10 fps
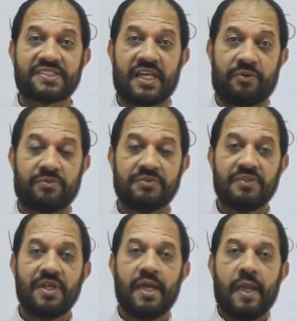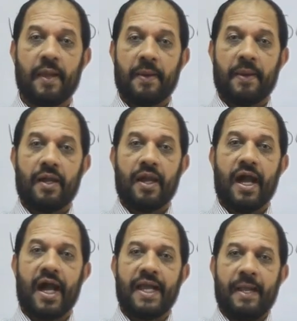sound.
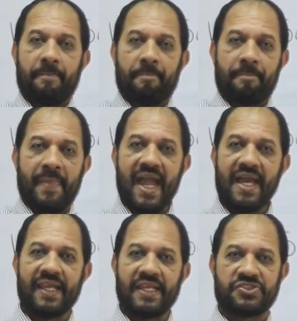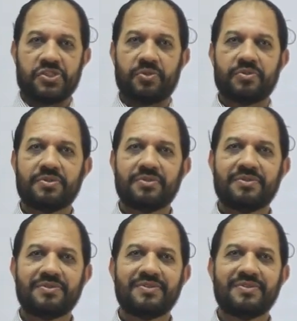I am mad at you.
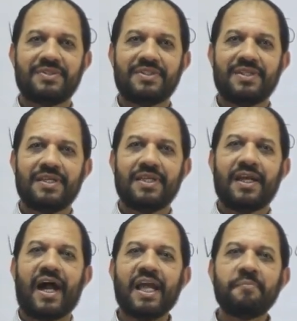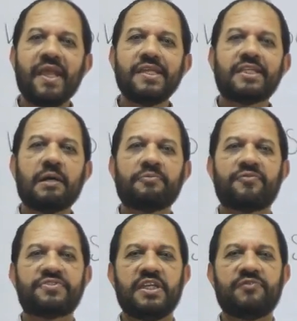I made a cup
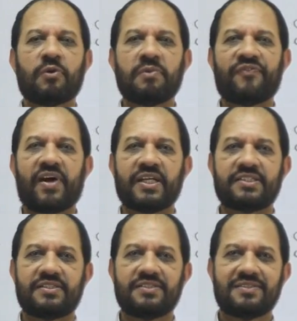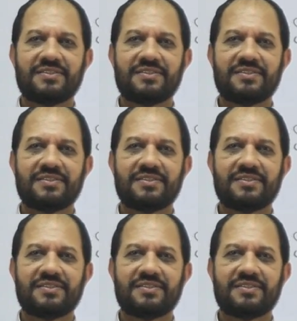of tea for my father.